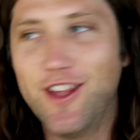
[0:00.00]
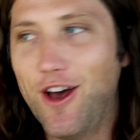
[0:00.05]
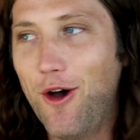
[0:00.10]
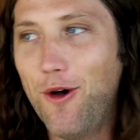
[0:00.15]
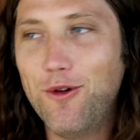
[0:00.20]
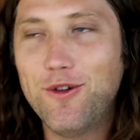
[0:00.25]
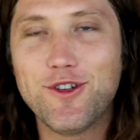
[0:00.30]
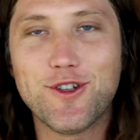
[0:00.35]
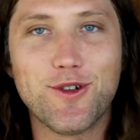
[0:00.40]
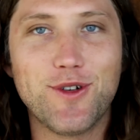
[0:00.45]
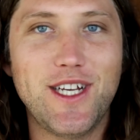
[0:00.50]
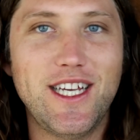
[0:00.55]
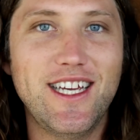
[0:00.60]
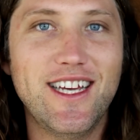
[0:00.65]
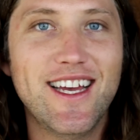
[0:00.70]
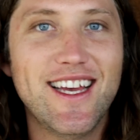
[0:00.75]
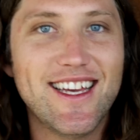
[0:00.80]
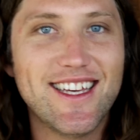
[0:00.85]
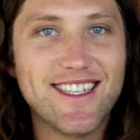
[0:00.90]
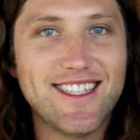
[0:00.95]
The oak
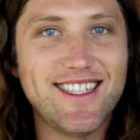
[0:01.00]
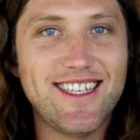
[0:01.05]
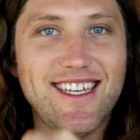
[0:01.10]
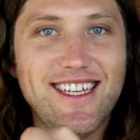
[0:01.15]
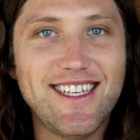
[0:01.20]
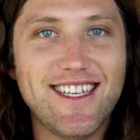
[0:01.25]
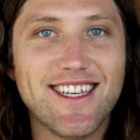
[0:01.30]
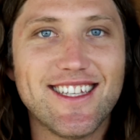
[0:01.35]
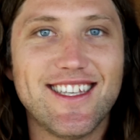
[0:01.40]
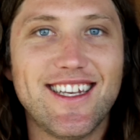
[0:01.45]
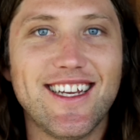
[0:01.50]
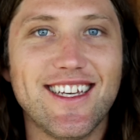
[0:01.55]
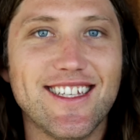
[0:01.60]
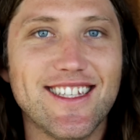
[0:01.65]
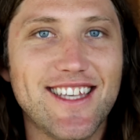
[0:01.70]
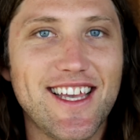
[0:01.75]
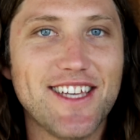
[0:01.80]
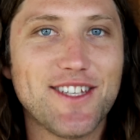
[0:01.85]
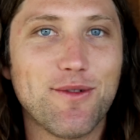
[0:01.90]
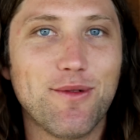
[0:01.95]
tree seed doesn't
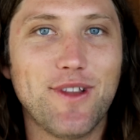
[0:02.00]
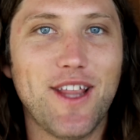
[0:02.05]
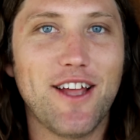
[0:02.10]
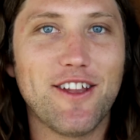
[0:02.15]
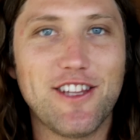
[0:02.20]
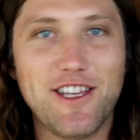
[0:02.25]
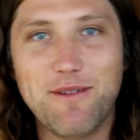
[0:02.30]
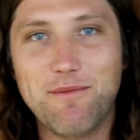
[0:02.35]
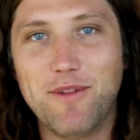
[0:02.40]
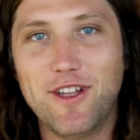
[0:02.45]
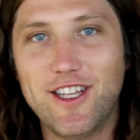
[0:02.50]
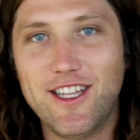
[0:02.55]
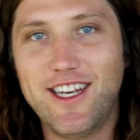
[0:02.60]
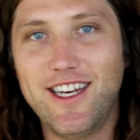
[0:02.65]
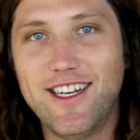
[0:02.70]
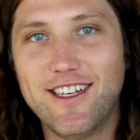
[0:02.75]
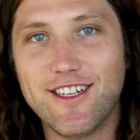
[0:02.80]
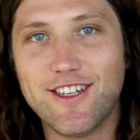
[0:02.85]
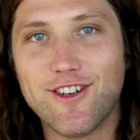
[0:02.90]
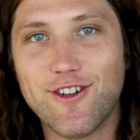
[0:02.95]
exist without the
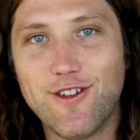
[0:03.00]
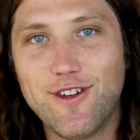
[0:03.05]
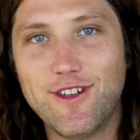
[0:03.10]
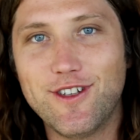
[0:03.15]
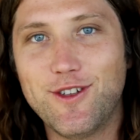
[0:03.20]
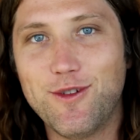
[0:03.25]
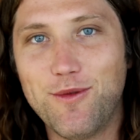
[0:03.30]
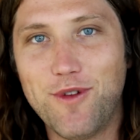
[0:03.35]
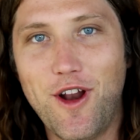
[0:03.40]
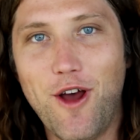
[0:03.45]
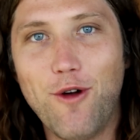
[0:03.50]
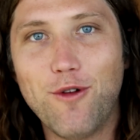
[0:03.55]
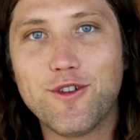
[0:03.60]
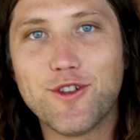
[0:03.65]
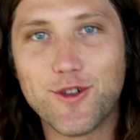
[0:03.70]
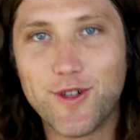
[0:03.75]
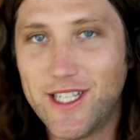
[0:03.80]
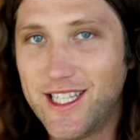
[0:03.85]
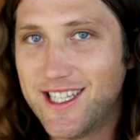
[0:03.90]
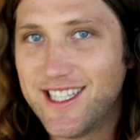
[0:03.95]
ability to turn into an
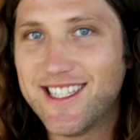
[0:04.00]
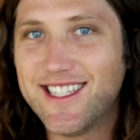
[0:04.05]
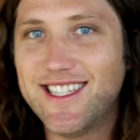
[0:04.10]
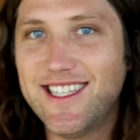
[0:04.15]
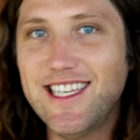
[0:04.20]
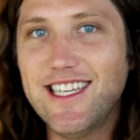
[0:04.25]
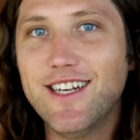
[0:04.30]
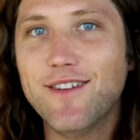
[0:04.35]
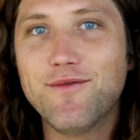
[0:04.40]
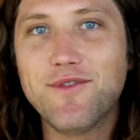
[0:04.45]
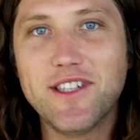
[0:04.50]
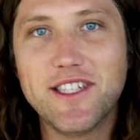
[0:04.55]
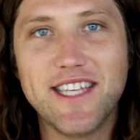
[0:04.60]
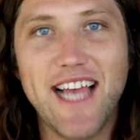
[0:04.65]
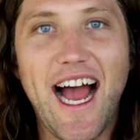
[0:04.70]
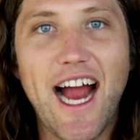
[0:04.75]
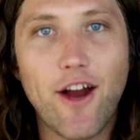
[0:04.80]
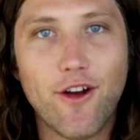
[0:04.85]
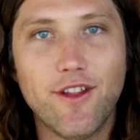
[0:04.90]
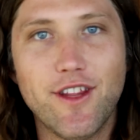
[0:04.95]
oak tree. The seed of
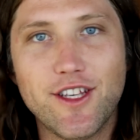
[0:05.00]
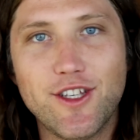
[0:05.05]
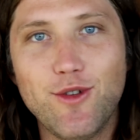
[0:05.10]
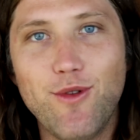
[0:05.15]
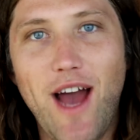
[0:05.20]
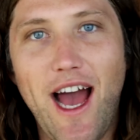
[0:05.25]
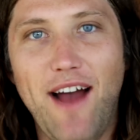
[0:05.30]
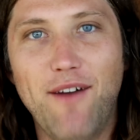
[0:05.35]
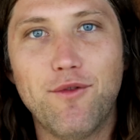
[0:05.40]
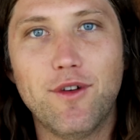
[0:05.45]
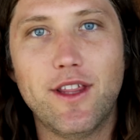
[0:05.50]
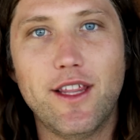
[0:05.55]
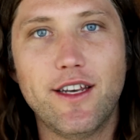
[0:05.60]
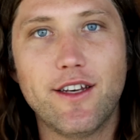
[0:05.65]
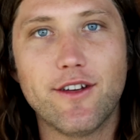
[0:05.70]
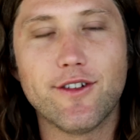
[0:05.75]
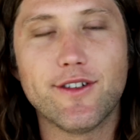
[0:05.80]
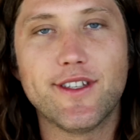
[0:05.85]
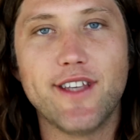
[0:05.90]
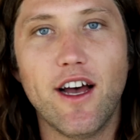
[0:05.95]
desire that you have
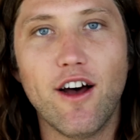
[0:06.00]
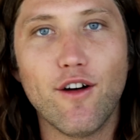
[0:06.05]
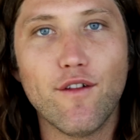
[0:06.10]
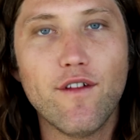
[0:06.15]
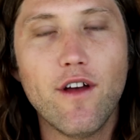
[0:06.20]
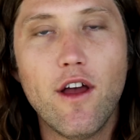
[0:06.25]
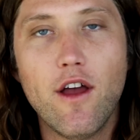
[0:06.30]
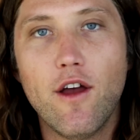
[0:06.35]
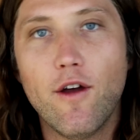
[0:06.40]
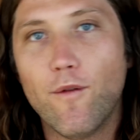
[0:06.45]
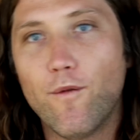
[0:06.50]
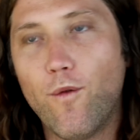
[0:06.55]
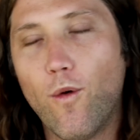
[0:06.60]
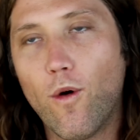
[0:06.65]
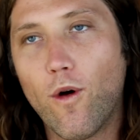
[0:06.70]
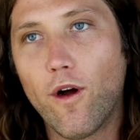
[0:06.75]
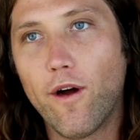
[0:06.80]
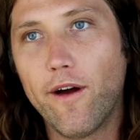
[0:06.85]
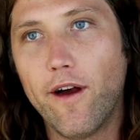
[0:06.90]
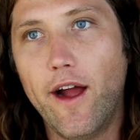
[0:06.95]
within yourself
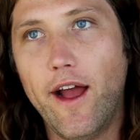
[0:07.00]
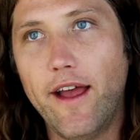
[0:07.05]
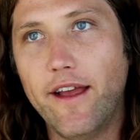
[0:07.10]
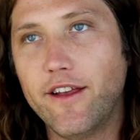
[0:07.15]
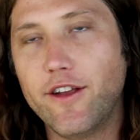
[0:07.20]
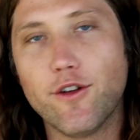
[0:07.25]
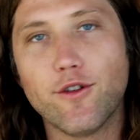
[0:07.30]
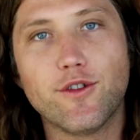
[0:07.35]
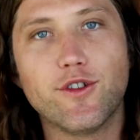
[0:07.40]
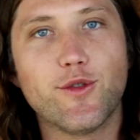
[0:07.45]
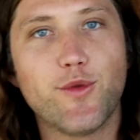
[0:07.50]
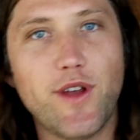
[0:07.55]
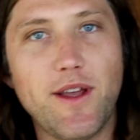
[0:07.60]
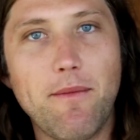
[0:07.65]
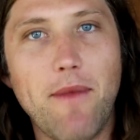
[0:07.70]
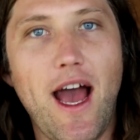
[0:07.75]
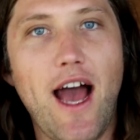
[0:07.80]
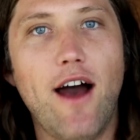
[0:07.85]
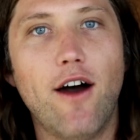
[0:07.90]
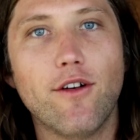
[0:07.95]
for uh, your
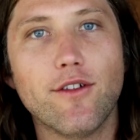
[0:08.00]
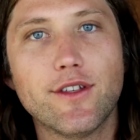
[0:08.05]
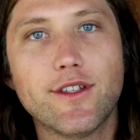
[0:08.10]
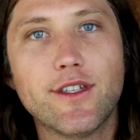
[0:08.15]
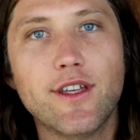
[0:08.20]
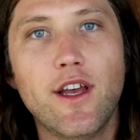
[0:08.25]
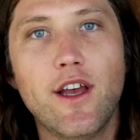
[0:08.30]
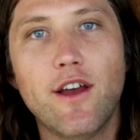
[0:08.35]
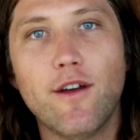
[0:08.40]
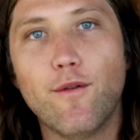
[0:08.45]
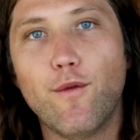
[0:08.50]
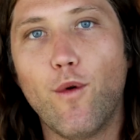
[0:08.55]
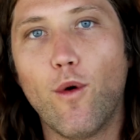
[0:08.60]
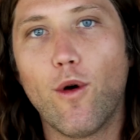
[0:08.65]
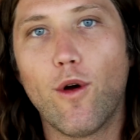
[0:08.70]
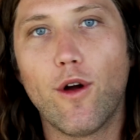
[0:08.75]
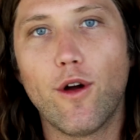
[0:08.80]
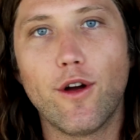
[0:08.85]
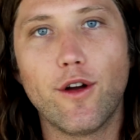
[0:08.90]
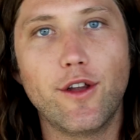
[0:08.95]
dream house,
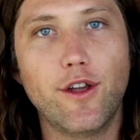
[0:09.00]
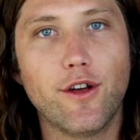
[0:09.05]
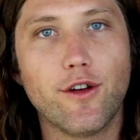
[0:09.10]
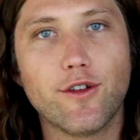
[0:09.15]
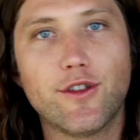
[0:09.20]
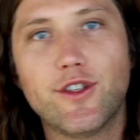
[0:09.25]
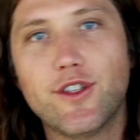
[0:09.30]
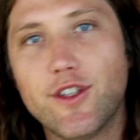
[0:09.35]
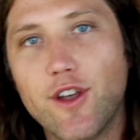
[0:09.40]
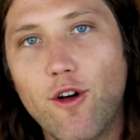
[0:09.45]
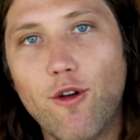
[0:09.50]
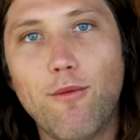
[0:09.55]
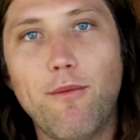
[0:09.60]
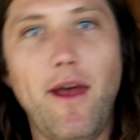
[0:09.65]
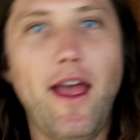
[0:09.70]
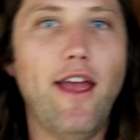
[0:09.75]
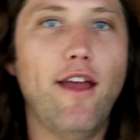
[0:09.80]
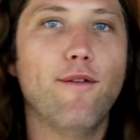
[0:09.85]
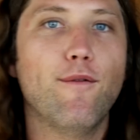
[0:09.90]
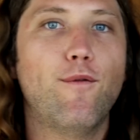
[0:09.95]
for your
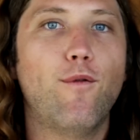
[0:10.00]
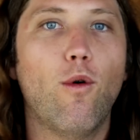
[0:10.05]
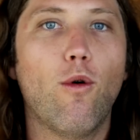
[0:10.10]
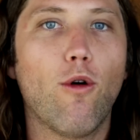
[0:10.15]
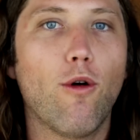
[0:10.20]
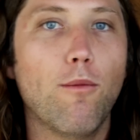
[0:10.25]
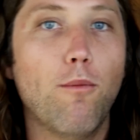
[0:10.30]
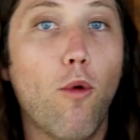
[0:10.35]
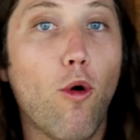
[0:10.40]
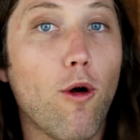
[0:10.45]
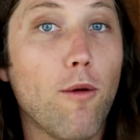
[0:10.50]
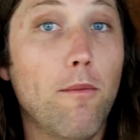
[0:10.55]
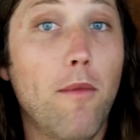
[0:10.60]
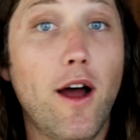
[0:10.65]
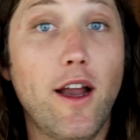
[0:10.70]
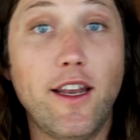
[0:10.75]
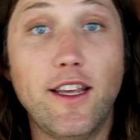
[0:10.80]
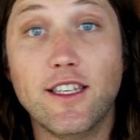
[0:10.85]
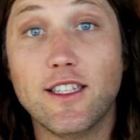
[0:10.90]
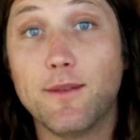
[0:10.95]
soulmate, for more
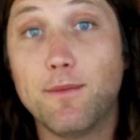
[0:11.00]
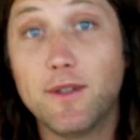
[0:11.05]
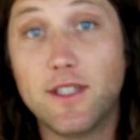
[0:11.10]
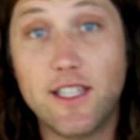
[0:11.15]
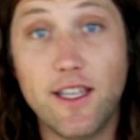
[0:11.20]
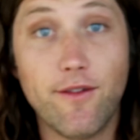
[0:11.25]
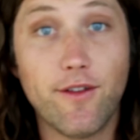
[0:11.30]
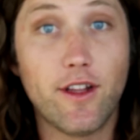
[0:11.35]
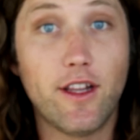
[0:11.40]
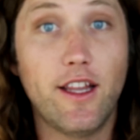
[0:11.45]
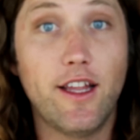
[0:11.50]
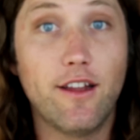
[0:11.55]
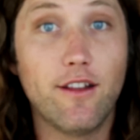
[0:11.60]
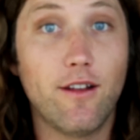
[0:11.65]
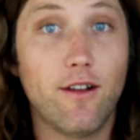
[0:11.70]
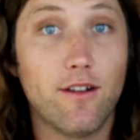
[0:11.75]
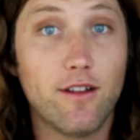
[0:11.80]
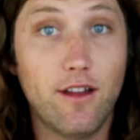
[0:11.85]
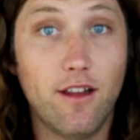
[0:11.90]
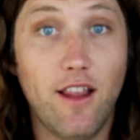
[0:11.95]
money, specifically
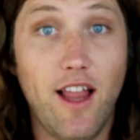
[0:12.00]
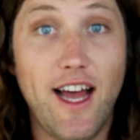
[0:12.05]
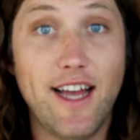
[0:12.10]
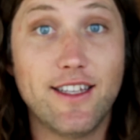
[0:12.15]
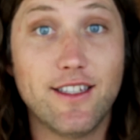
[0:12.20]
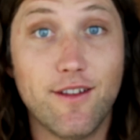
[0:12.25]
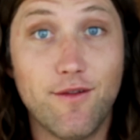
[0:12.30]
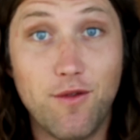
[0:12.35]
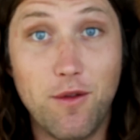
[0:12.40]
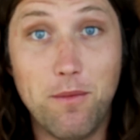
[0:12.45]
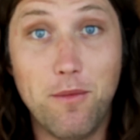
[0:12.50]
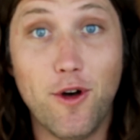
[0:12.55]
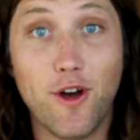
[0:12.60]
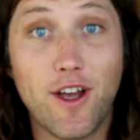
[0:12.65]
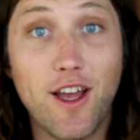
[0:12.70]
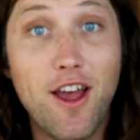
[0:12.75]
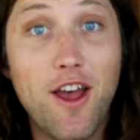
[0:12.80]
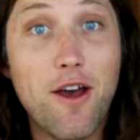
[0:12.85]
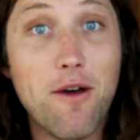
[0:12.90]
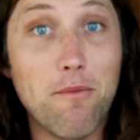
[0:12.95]
along the lines of the
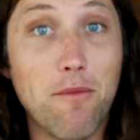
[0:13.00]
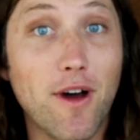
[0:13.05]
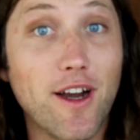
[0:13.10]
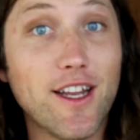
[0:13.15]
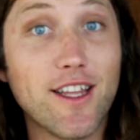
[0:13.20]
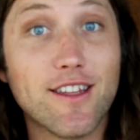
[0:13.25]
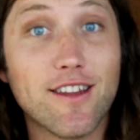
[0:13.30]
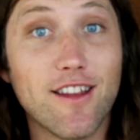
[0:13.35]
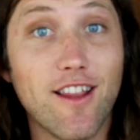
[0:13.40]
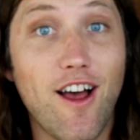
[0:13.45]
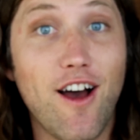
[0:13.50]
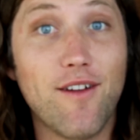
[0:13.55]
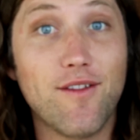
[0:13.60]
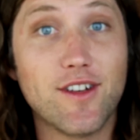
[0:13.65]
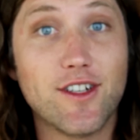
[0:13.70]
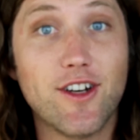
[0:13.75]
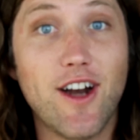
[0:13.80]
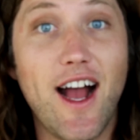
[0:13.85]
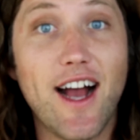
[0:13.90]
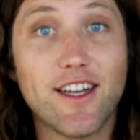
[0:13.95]
book Money and the Law of
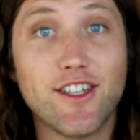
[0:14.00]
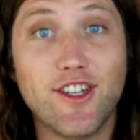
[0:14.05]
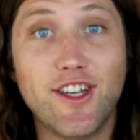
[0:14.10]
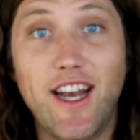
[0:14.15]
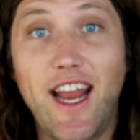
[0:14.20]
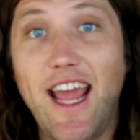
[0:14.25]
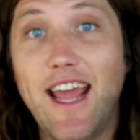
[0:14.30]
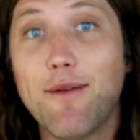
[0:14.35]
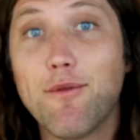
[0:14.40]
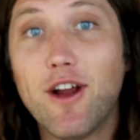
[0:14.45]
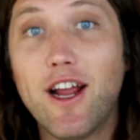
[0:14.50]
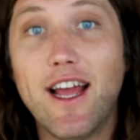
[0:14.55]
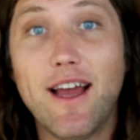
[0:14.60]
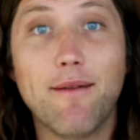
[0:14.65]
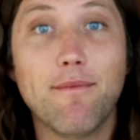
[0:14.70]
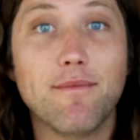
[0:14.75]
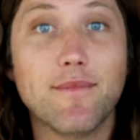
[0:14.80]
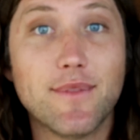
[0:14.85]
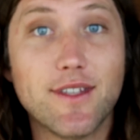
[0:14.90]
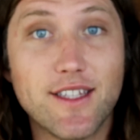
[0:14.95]
Attraction,
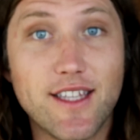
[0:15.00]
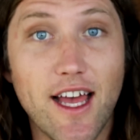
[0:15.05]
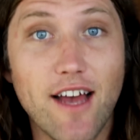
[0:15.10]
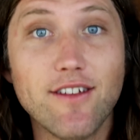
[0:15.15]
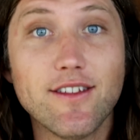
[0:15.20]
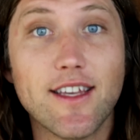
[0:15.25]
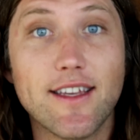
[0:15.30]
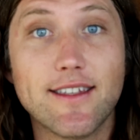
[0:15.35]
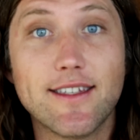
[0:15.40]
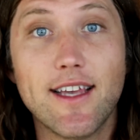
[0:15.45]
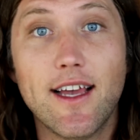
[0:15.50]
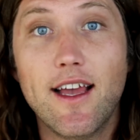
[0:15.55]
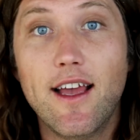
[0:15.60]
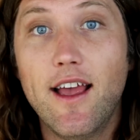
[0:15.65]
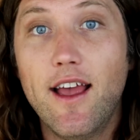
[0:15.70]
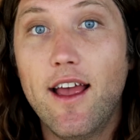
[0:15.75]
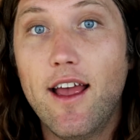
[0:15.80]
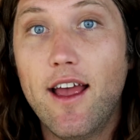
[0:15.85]
Abraham tells us,